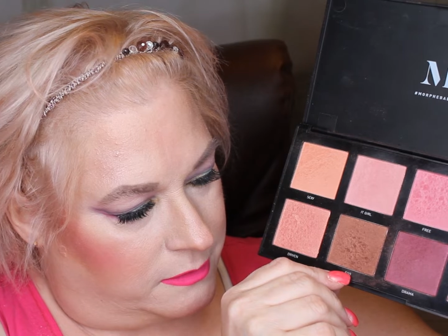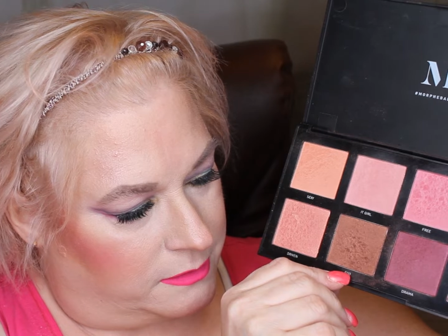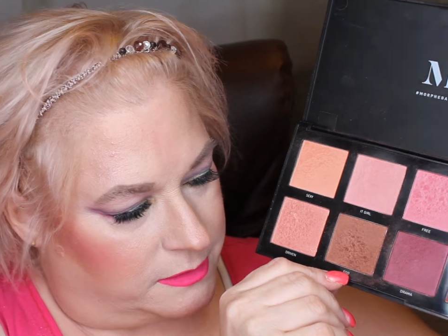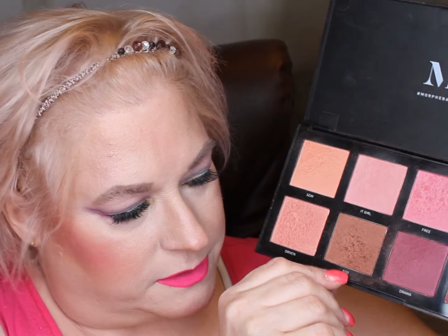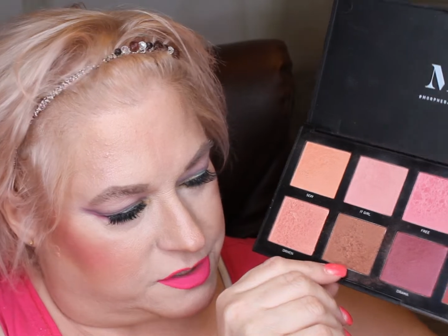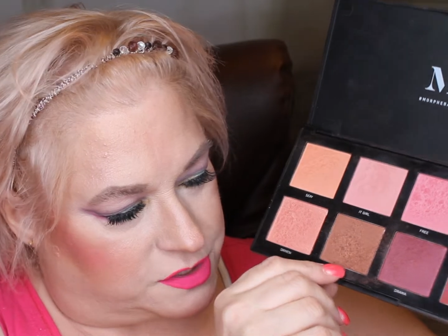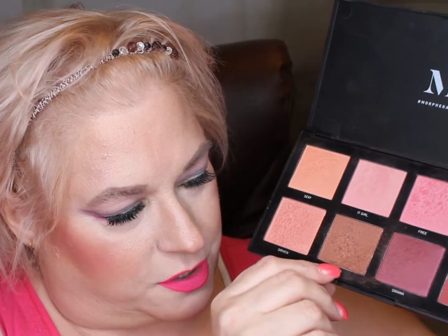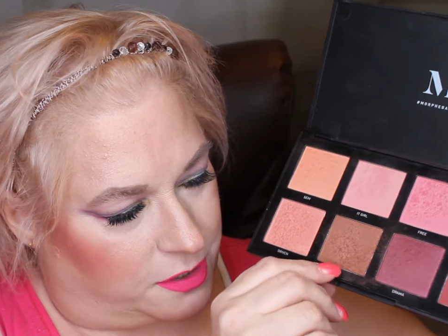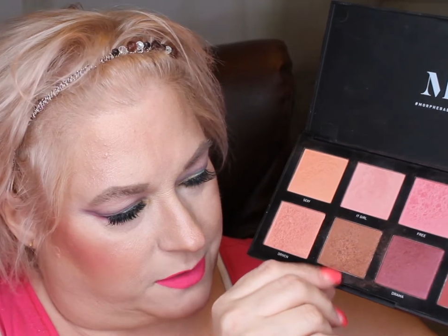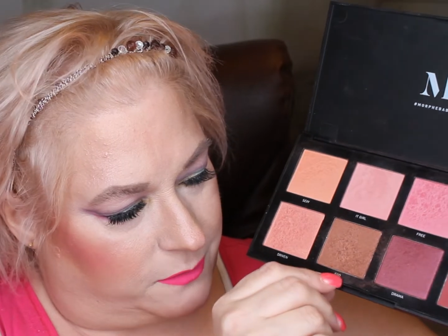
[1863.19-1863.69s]

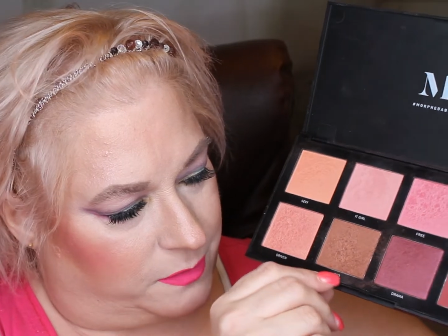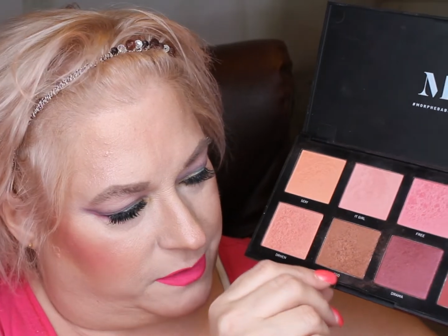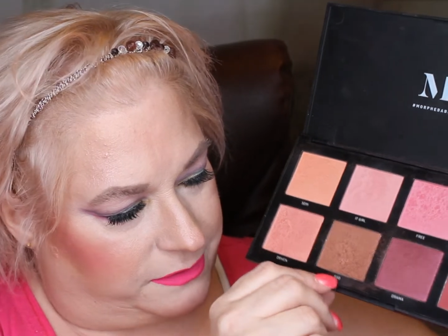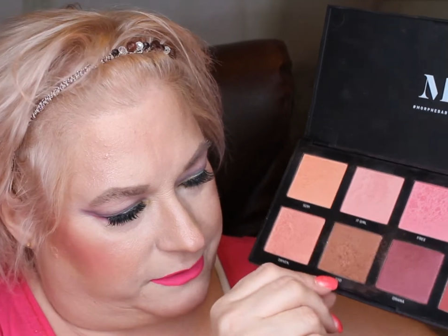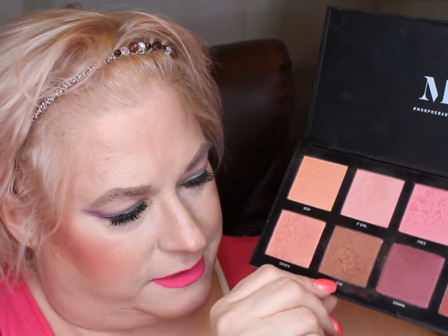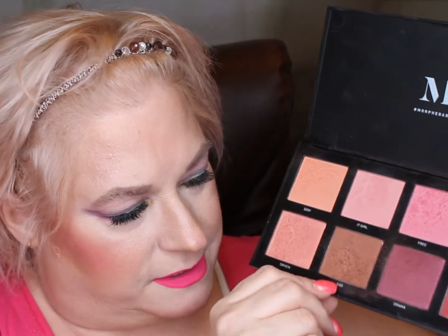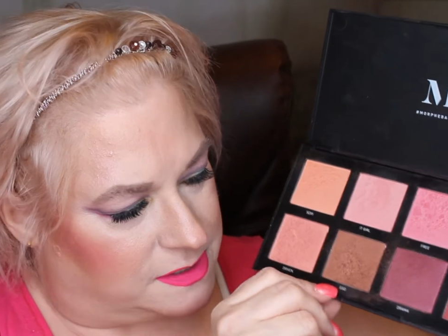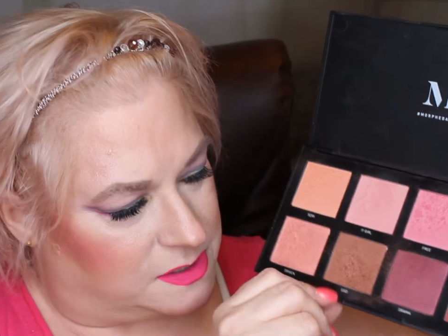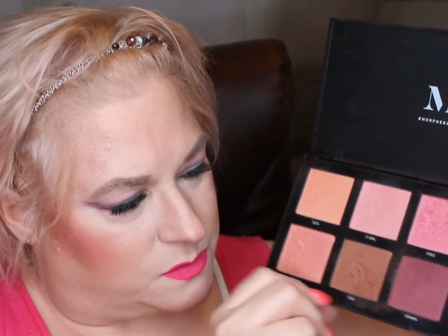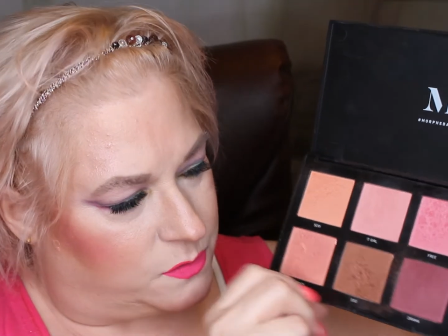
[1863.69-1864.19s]
started
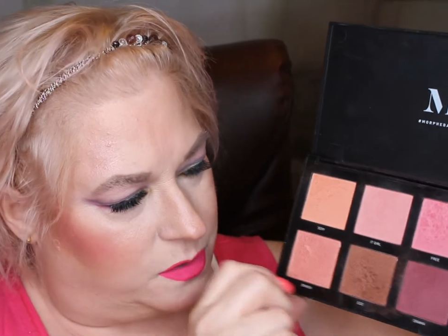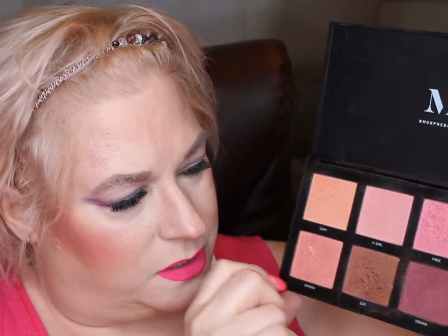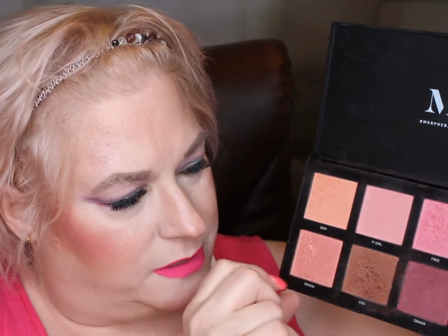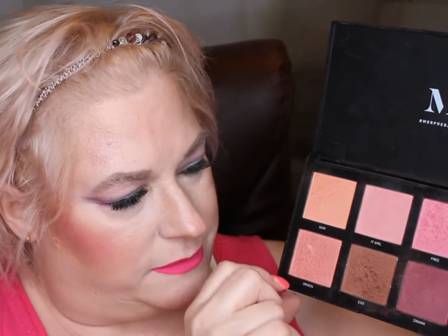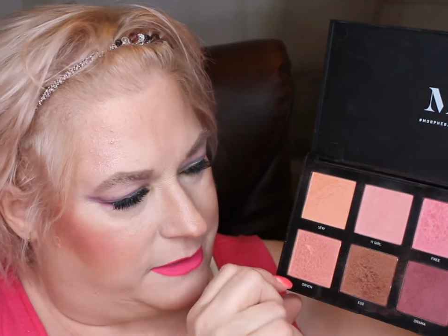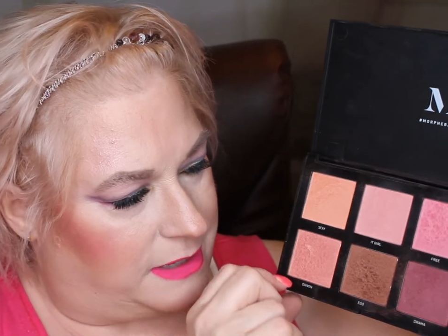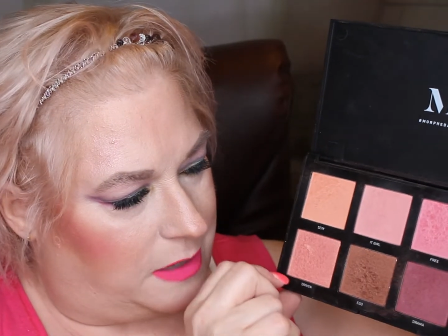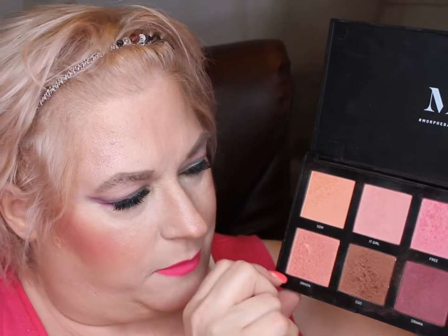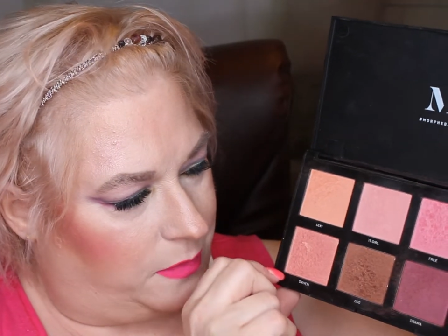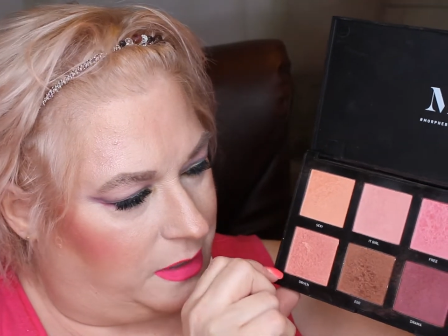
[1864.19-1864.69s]
with this one
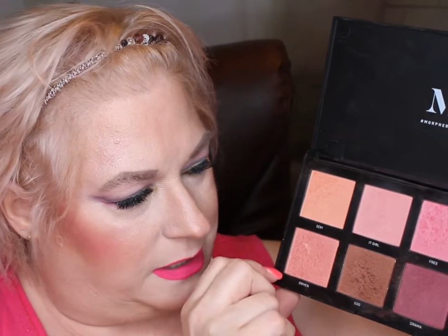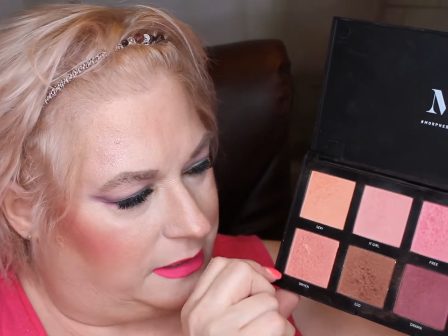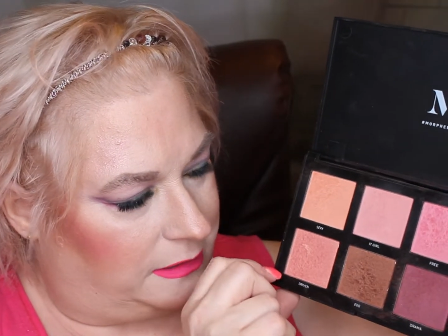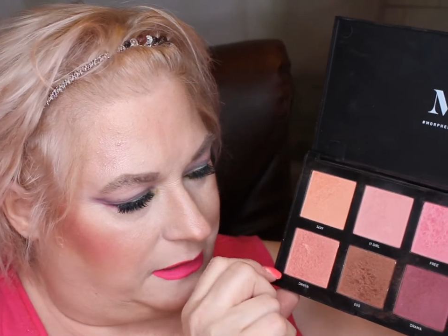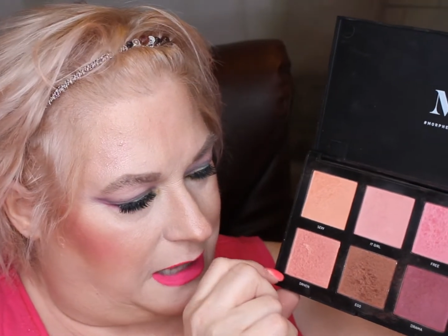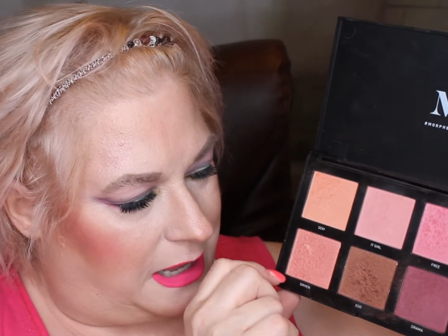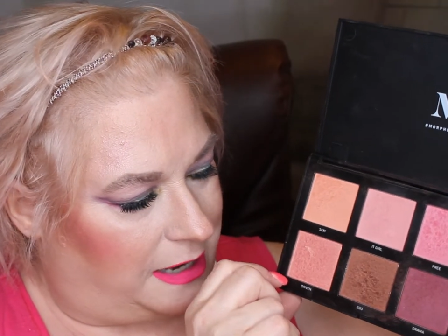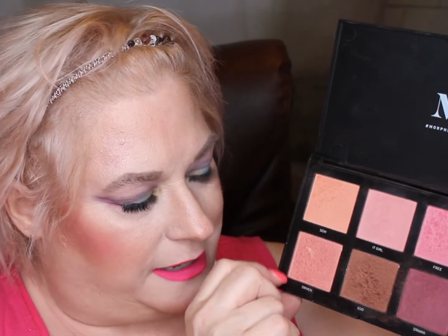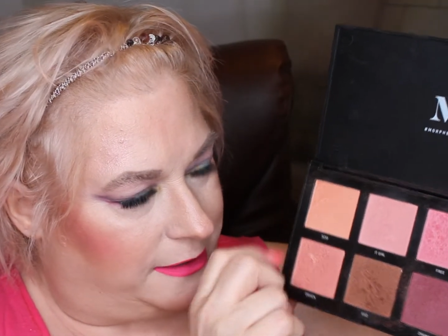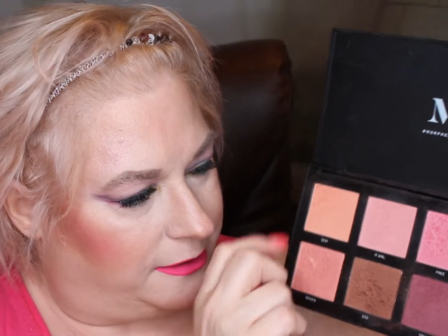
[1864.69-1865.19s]
and then I
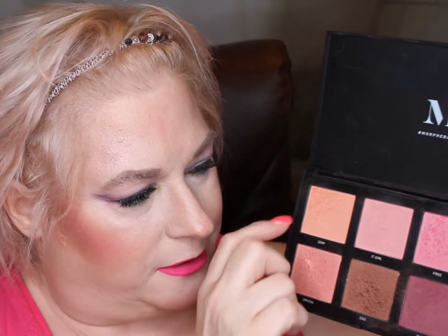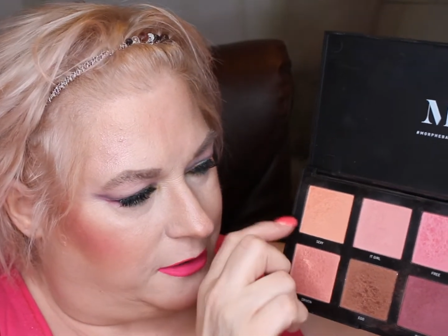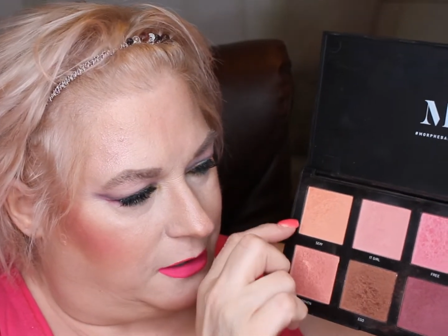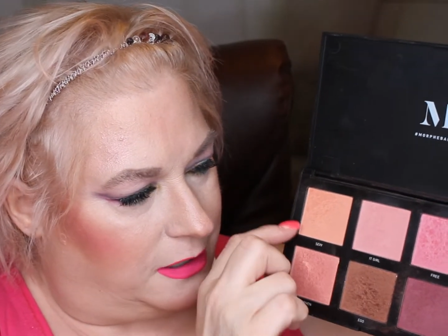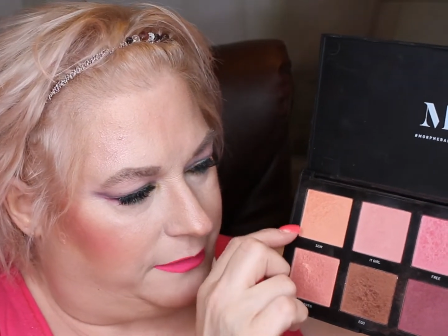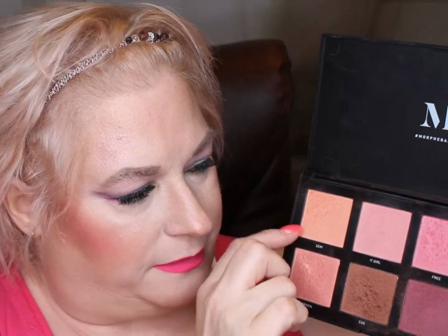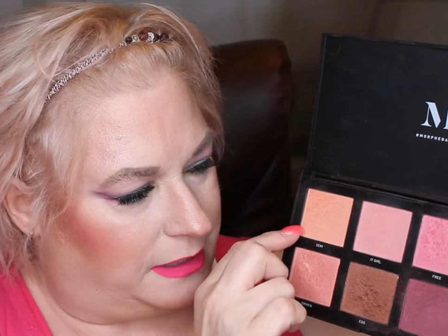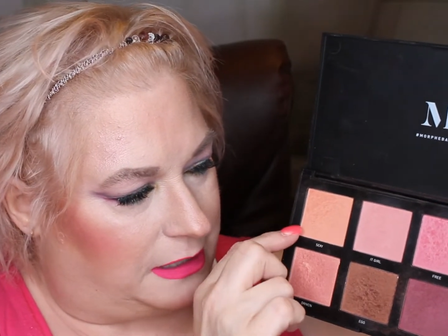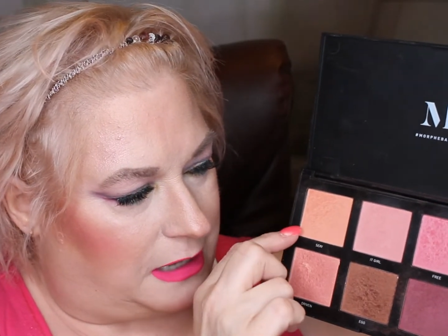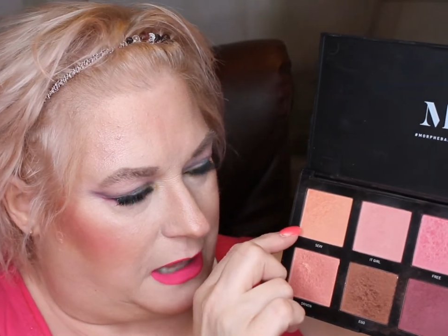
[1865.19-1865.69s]
went lighter
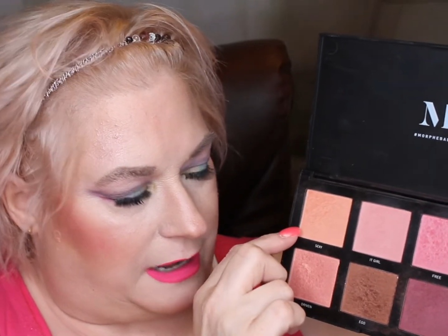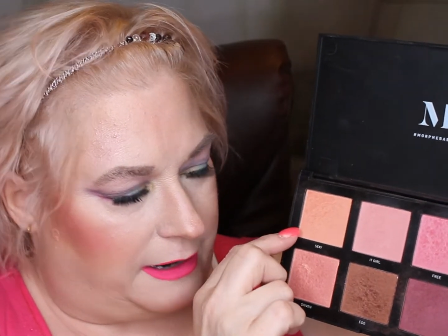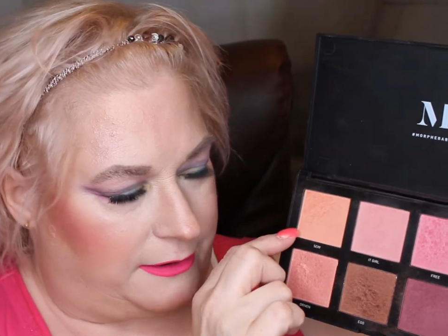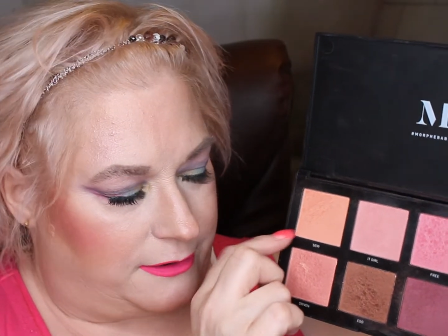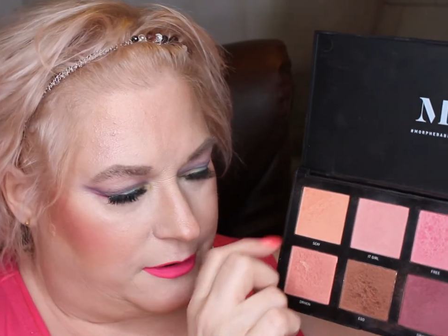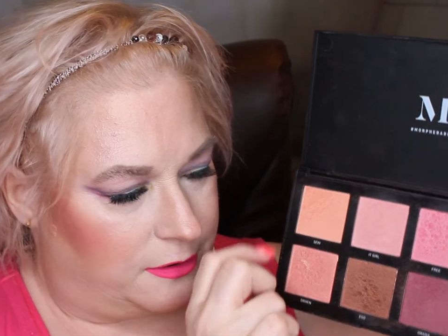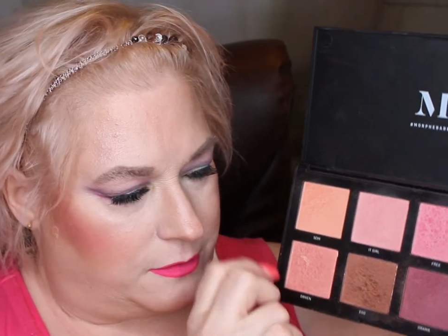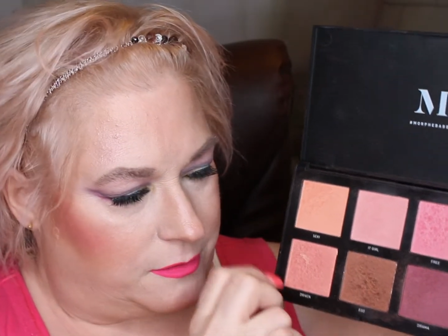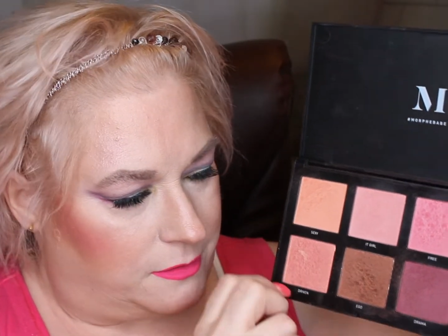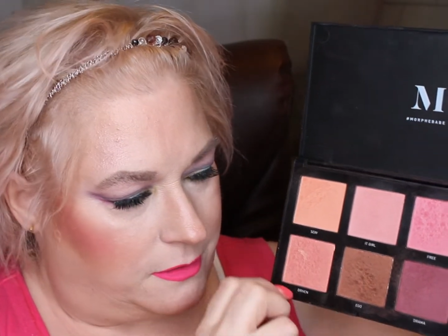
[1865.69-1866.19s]
and then
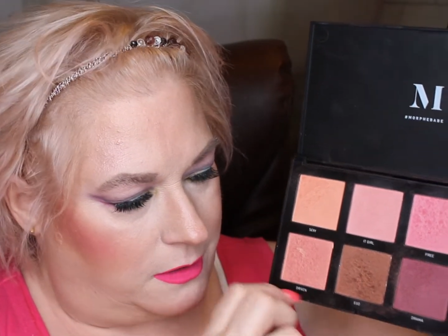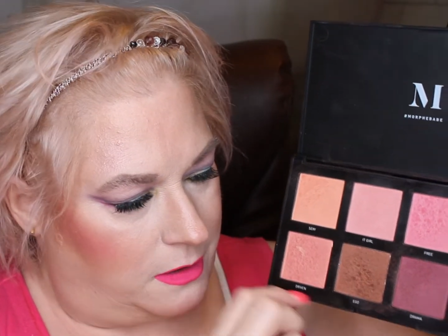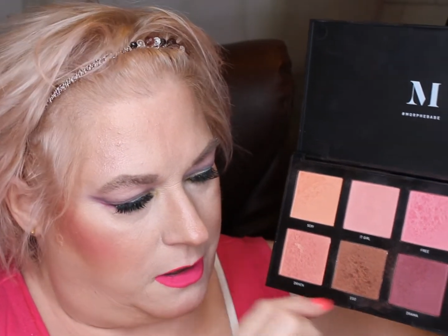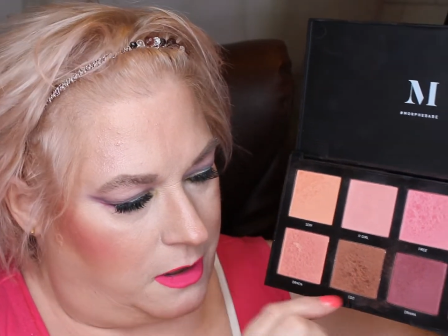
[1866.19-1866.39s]
lighter.